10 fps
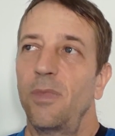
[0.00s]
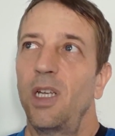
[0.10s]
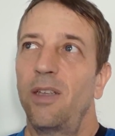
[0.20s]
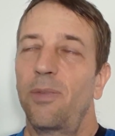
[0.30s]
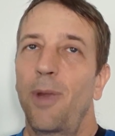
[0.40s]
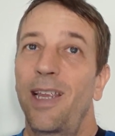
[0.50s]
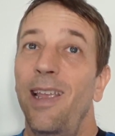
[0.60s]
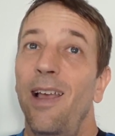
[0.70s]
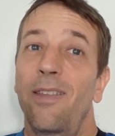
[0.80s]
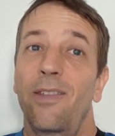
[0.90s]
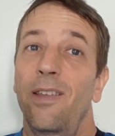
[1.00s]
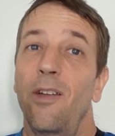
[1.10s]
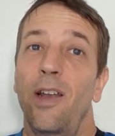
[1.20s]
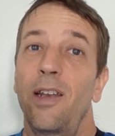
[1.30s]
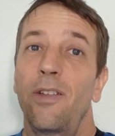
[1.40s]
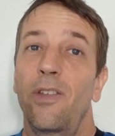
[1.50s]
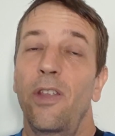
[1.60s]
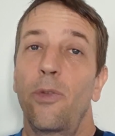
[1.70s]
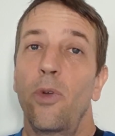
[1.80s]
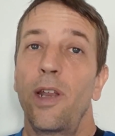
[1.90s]
That's my guess. You know, I didn't
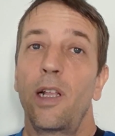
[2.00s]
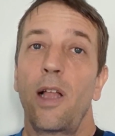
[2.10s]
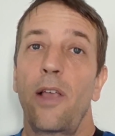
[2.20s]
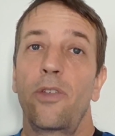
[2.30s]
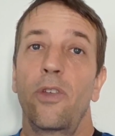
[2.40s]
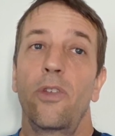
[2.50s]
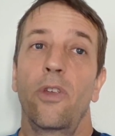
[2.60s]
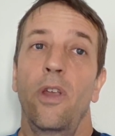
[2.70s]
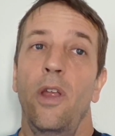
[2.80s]
sit through any classes.